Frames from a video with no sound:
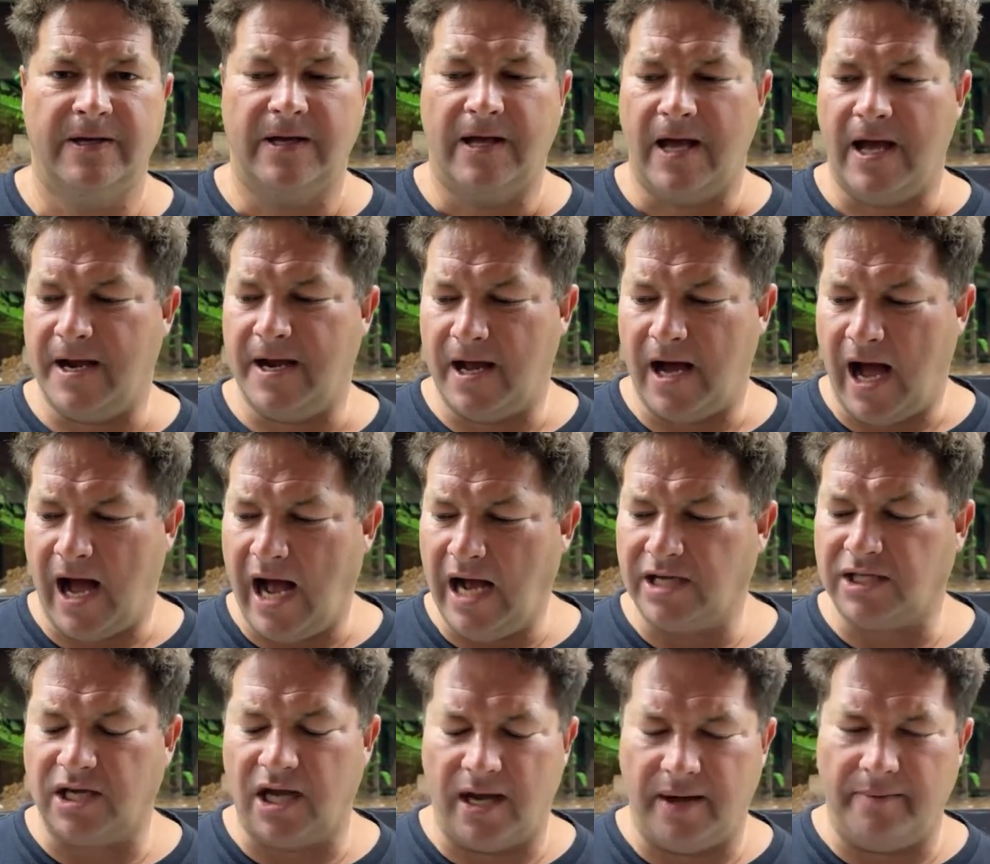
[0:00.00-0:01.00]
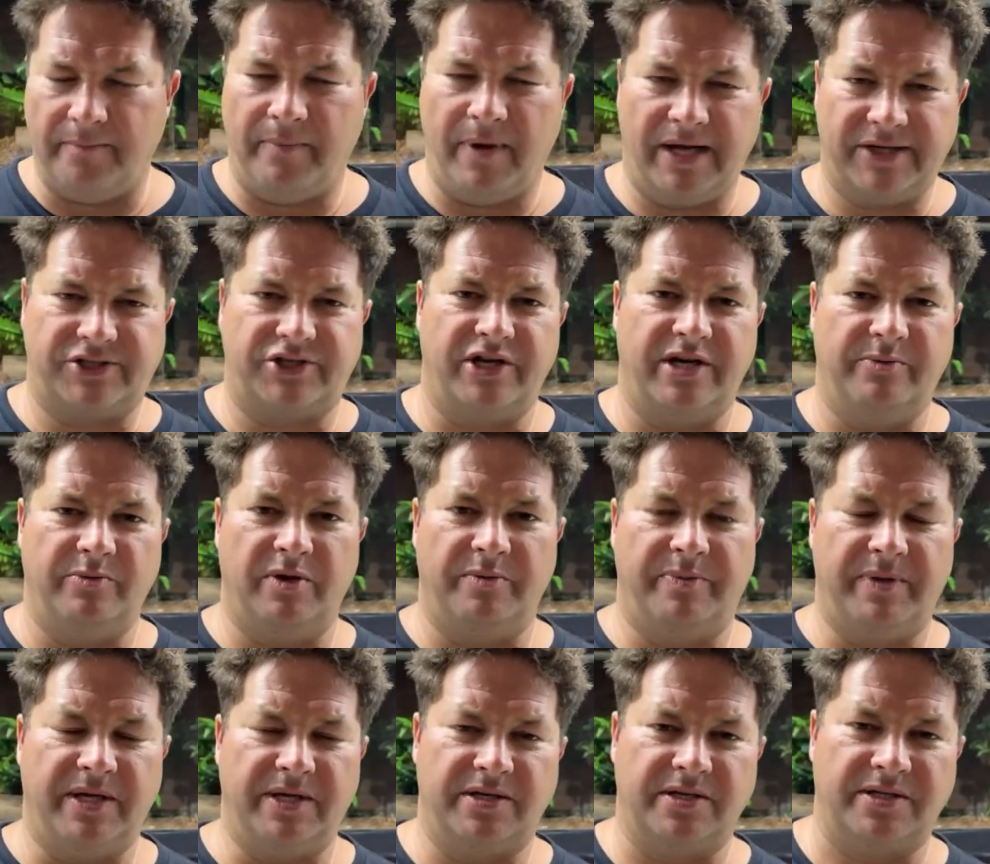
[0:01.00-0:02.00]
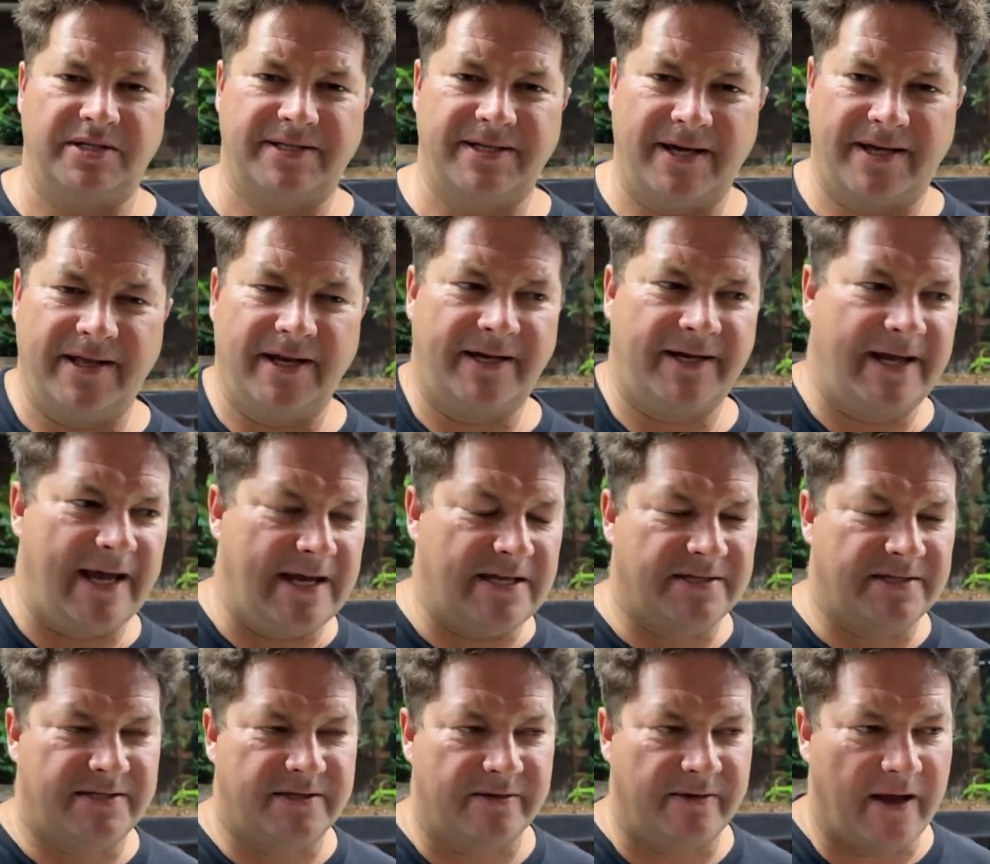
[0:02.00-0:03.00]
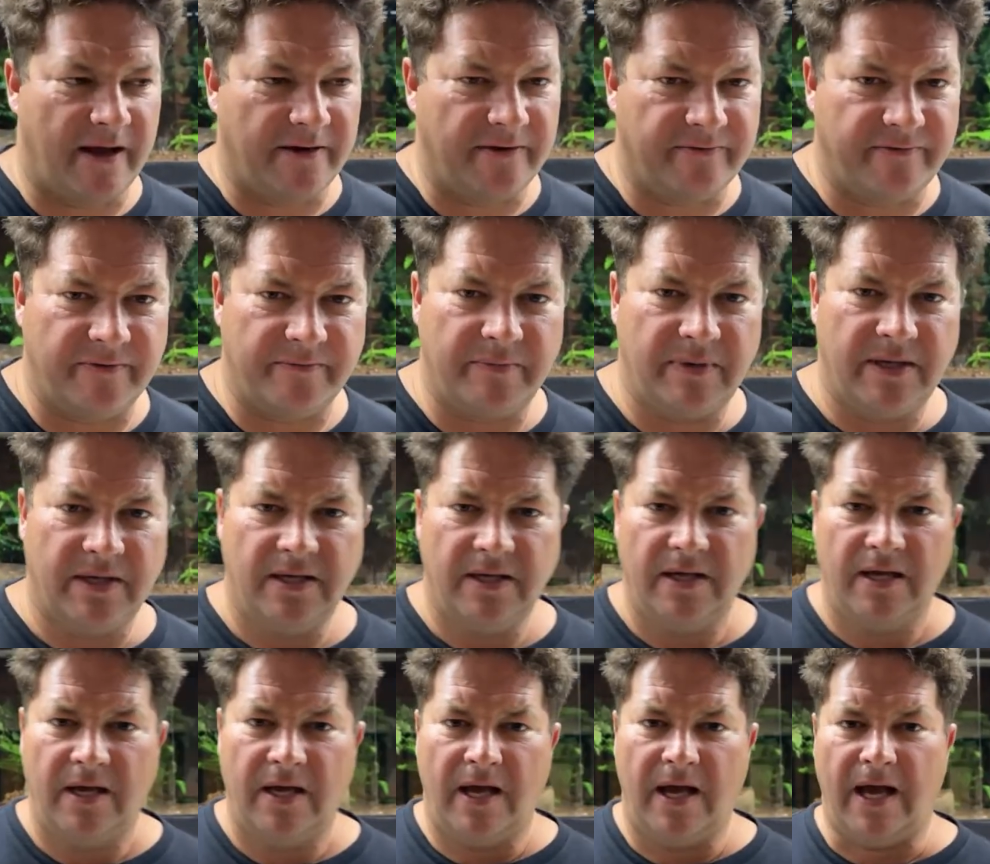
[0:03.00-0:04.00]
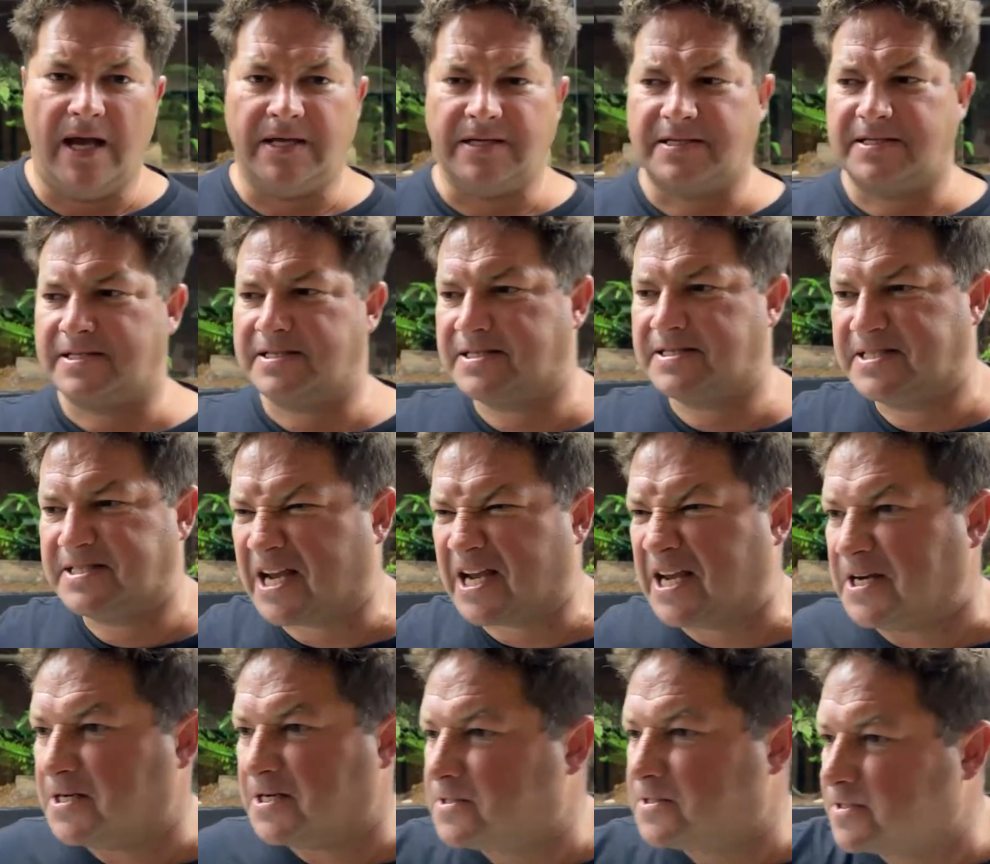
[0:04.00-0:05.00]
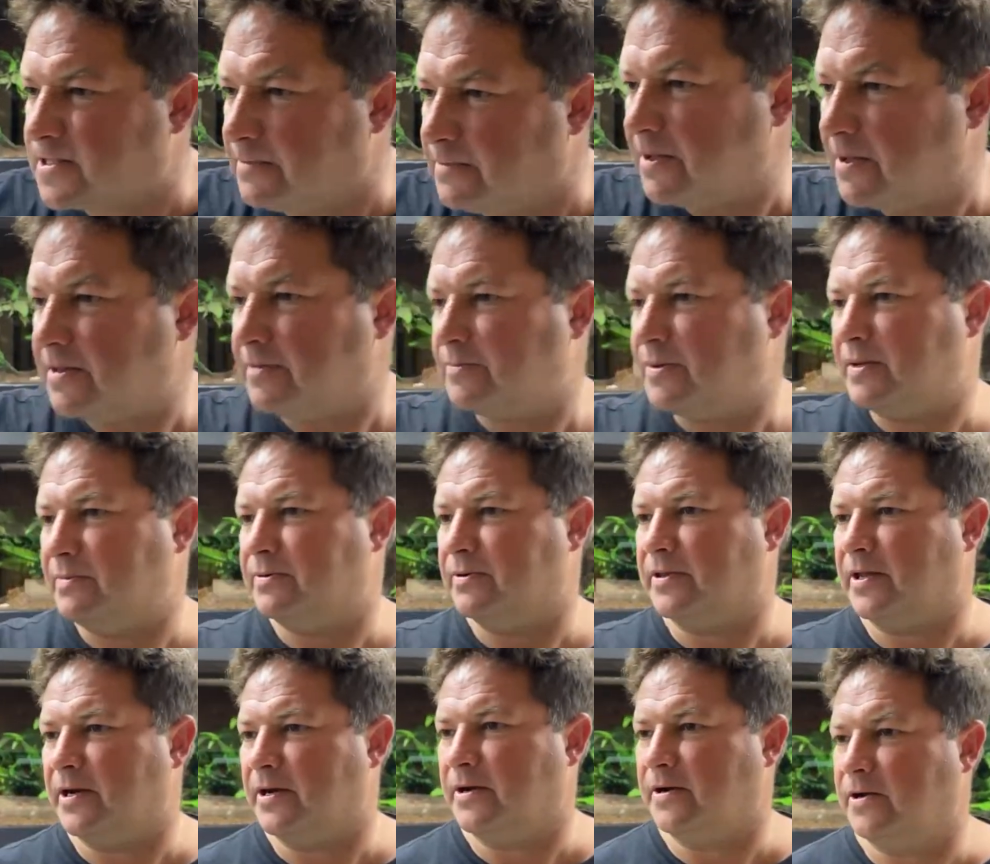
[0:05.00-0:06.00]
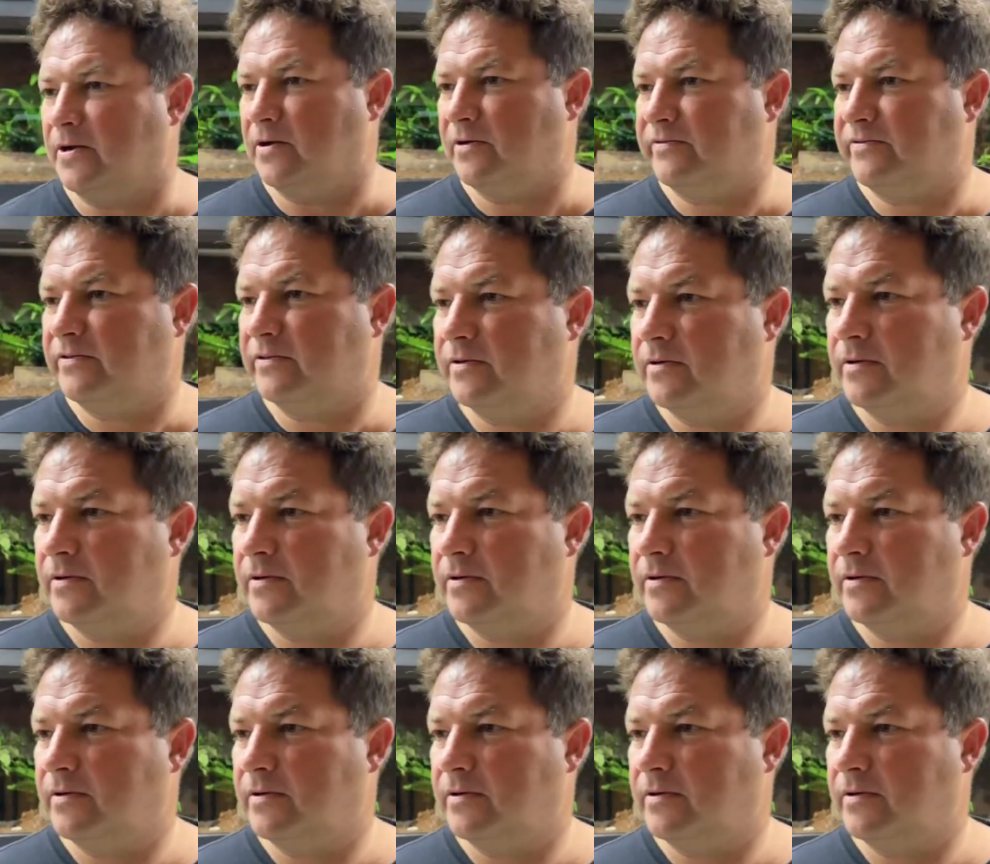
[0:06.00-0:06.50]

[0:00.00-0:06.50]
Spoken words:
And my dream would be to suck that cancer out of him and stick it into some other people that I love.